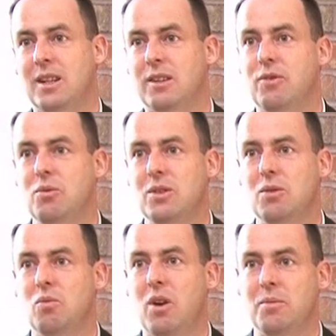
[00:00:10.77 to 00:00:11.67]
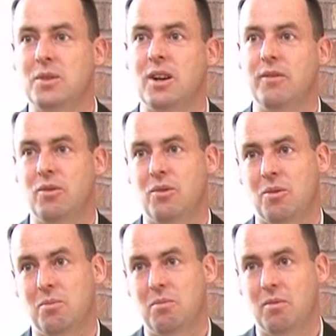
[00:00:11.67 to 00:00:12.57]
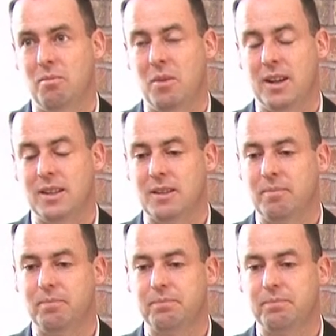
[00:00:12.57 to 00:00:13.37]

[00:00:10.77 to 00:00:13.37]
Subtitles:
mind, if you were to observe your own mind,